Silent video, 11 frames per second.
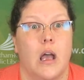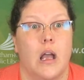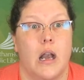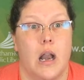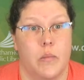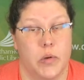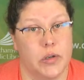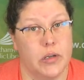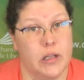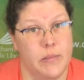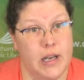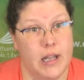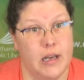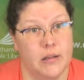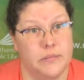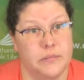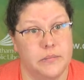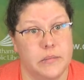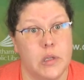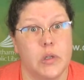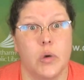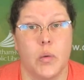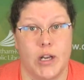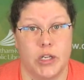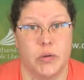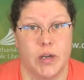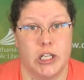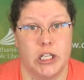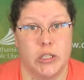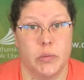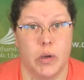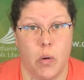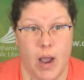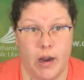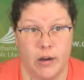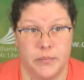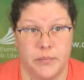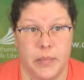Numbers are limited, so registration is required.